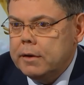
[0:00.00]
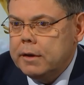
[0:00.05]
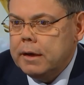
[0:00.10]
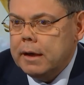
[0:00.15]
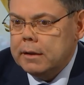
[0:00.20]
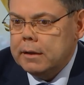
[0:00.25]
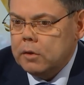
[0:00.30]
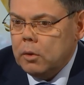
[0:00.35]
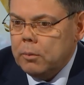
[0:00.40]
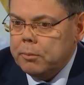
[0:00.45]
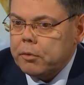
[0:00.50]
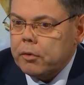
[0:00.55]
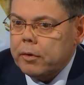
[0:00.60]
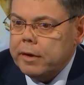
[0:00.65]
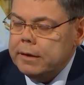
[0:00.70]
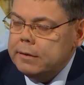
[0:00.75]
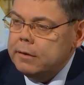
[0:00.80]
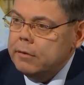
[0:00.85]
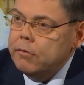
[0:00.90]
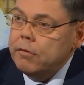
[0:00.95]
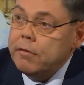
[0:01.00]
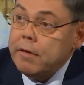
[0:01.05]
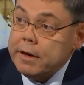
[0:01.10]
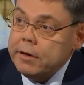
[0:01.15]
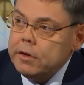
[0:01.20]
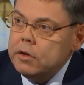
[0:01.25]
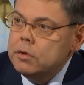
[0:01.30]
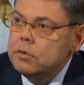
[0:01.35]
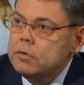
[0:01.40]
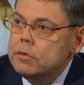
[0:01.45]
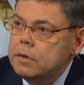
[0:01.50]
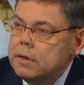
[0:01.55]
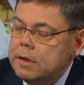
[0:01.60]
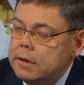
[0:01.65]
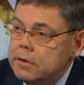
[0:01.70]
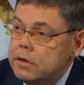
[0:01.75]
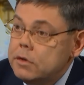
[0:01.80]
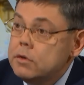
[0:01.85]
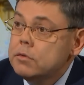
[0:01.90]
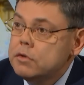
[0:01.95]
running and operating very
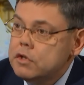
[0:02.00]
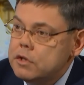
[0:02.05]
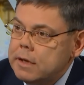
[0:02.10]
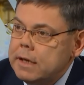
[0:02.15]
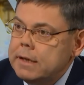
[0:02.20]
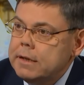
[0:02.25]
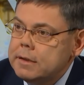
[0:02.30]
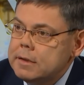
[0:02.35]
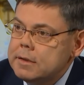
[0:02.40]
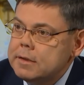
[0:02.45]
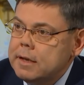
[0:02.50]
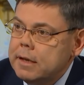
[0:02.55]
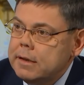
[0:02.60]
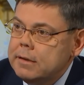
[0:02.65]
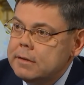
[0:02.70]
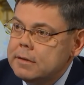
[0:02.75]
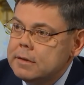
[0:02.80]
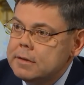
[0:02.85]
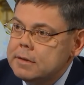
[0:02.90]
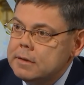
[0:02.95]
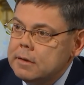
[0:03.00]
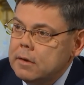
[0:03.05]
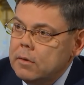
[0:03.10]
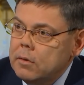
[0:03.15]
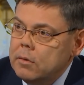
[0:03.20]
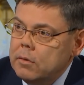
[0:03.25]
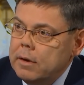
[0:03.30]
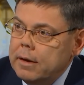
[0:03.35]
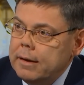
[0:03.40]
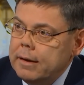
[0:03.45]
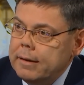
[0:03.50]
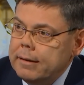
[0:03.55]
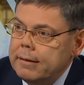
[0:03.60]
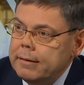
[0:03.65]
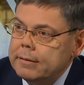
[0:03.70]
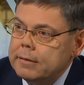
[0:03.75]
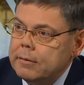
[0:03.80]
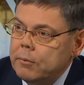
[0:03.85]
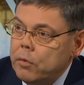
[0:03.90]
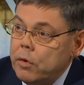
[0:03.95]
huge data centers, so
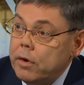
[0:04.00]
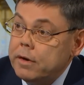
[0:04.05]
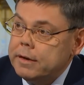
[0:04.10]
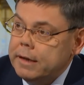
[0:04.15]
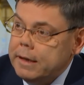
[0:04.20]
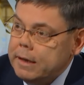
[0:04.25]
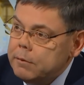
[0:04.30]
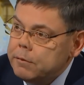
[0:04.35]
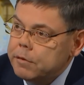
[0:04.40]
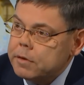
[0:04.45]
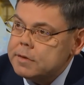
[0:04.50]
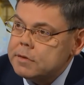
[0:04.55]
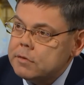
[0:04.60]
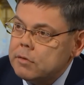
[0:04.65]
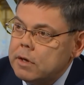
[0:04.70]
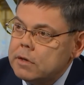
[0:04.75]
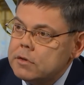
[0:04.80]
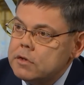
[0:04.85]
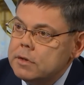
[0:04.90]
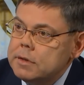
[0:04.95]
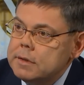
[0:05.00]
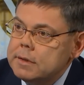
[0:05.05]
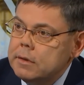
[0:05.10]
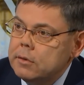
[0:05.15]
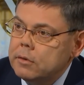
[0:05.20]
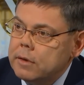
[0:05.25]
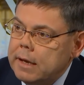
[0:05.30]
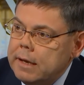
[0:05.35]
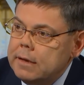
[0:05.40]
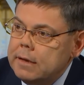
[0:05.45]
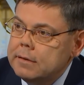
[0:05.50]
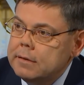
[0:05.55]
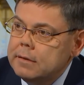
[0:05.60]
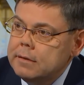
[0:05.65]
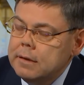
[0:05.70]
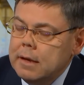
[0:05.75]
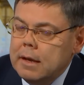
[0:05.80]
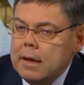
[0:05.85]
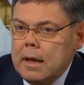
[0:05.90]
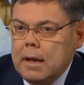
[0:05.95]
where the infrastructure is
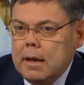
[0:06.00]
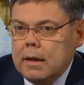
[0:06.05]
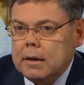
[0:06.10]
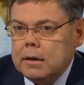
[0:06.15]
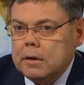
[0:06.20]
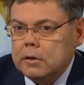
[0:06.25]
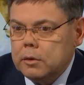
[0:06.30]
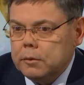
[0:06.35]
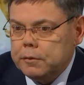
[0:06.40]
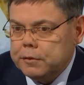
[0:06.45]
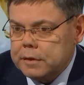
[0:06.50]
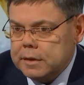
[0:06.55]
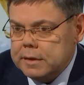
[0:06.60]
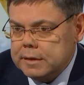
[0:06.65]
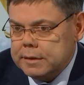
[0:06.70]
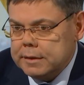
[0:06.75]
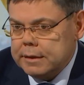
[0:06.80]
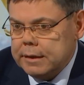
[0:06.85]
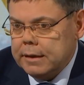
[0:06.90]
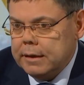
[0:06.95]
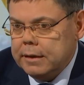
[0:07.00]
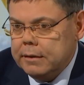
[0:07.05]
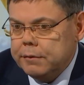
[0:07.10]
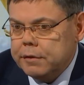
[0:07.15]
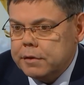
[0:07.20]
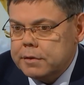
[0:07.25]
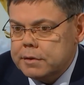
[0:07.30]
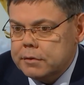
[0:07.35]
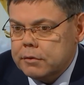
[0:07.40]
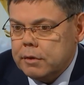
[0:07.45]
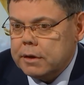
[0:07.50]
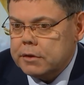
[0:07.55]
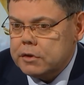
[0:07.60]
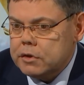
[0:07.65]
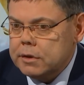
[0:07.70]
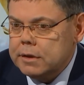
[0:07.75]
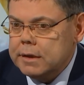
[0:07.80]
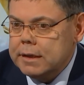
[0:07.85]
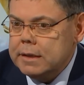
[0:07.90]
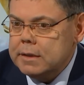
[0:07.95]
located. A lot of this
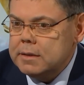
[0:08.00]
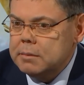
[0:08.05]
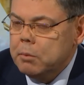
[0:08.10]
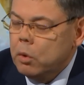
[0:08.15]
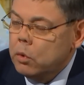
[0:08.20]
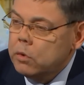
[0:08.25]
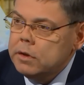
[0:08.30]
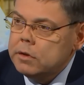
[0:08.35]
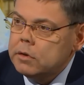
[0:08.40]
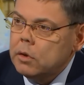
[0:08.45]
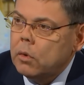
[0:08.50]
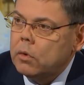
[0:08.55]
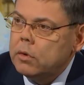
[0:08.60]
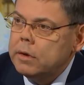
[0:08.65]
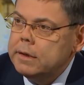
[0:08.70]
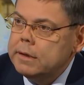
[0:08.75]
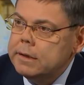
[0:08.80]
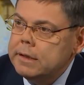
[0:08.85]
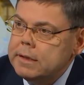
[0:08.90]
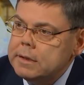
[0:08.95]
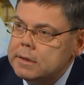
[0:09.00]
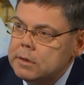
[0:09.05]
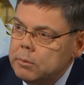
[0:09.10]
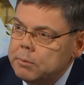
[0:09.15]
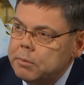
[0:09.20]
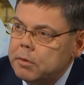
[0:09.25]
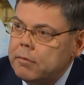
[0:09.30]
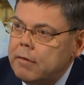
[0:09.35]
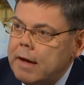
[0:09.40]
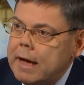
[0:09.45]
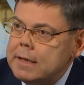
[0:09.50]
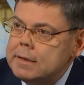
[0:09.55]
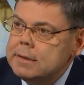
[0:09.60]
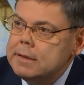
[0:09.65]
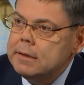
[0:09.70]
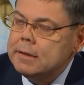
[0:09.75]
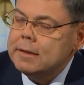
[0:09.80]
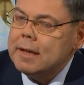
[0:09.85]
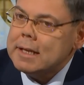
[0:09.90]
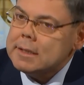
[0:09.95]
infrastructure needs monitoring, needs
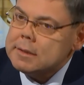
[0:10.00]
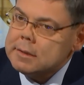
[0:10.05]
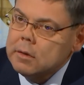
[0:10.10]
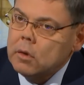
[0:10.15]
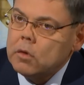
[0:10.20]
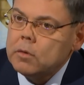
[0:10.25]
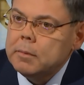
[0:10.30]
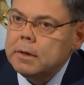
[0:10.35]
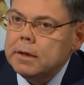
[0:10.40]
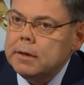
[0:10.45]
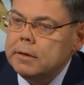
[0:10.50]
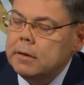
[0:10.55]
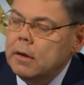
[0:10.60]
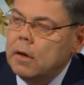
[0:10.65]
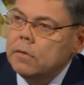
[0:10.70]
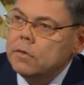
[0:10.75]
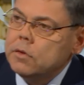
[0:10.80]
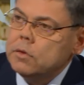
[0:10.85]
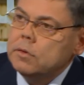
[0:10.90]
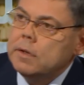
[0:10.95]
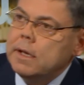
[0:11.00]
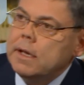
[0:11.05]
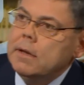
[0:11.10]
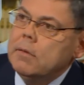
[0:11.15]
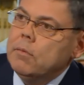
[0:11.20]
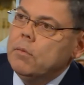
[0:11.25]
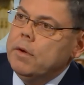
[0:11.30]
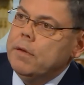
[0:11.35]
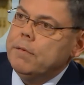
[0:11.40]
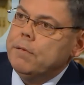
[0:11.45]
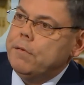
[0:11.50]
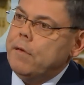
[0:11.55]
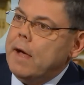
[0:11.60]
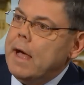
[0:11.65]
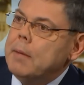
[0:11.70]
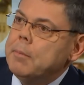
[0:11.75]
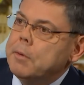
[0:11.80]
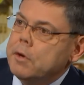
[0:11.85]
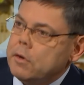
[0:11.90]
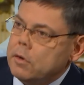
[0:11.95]
supervising. That's normally done today with
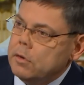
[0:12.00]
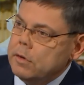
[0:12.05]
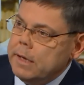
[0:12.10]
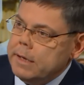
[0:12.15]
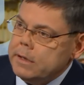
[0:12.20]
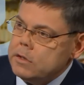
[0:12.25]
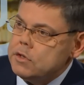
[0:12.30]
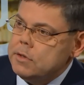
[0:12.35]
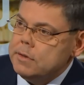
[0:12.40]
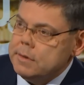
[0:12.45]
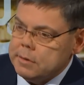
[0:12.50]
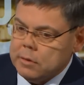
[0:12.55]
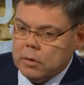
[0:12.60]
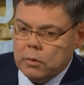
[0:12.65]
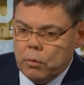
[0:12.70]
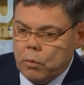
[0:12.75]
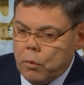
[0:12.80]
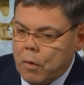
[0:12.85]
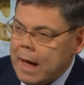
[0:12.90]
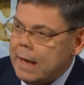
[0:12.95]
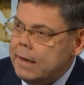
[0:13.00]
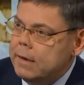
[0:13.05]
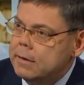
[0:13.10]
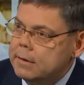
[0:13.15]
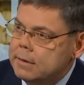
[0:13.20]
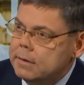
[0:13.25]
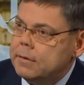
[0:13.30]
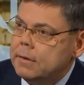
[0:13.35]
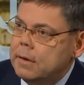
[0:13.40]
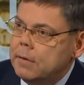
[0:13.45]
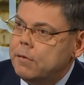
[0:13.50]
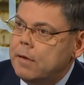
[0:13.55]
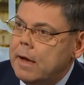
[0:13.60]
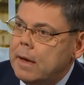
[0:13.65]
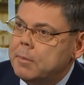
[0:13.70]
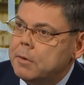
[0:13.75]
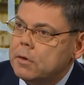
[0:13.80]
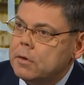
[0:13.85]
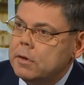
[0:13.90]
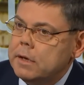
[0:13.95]
fiber connections, so wired
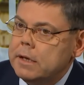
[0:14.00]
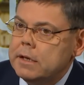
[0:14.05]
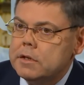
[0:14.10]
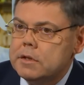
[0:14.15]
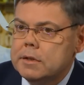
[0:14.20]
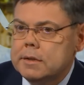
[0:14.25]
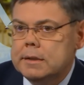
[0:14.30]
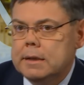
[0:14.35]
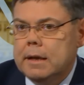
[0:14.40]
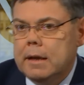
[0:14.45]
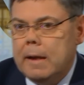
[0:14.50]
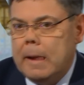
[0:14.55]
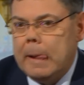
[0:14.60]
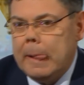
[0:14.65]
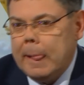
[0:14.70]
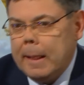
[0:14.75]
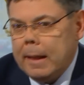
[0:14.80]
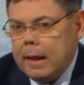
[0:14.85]
fiber connections.